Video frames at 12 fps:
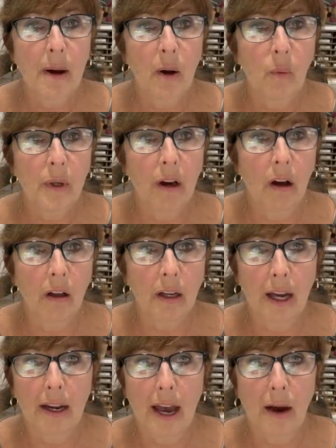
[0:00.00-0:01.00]
but we all
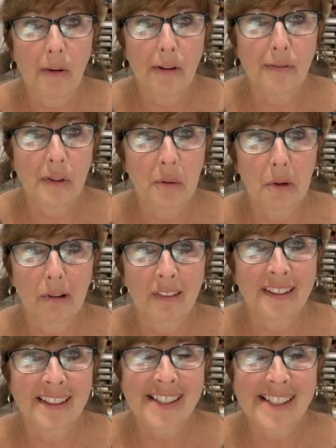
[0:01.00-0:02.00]
got out of New
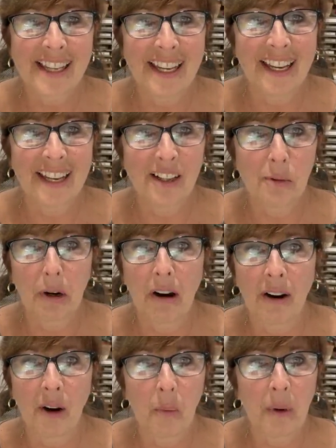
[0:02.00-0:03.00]
Orleans and we're
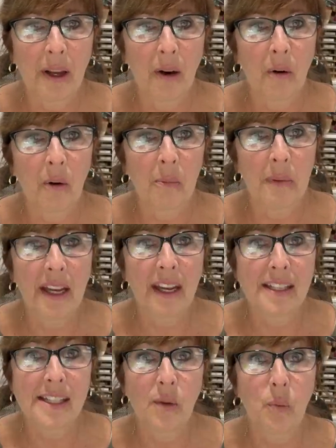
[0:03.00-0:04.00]
on our way home.
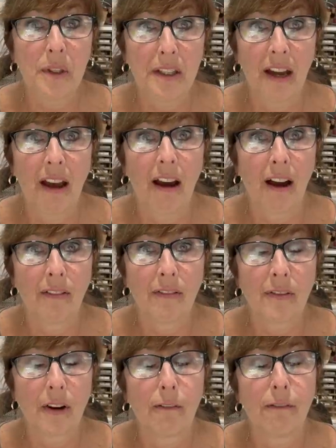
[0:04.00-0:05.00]
And did we have
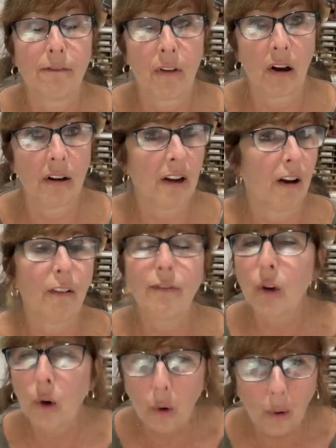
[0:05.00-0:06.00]
fun?
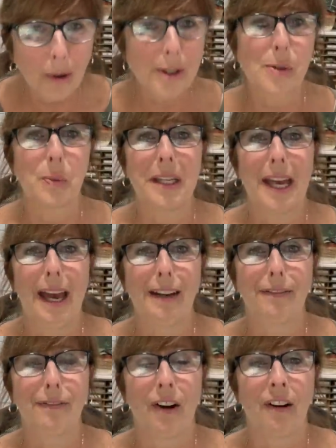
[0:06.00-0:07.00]
Of course we had
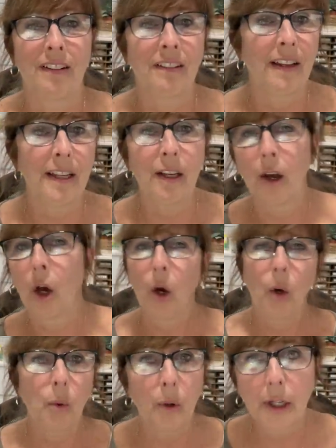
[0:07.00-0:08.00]
fun. Like,
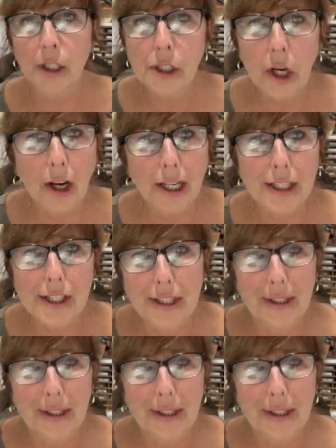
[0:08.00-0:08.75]
who are you talking